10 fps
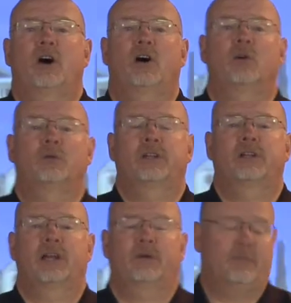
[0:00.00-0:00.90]
holding the
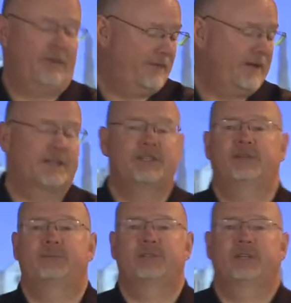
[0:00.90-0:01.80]
club with my
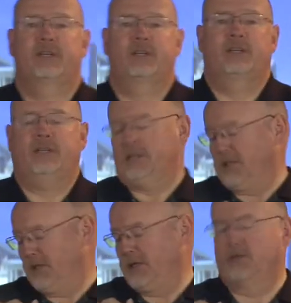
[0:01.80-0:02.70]
fingertips
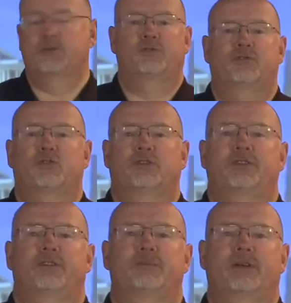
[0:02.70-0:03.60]
into the sort of
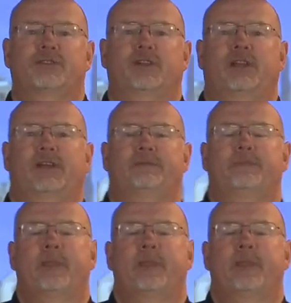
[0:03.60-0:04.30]
joint of the muscle there.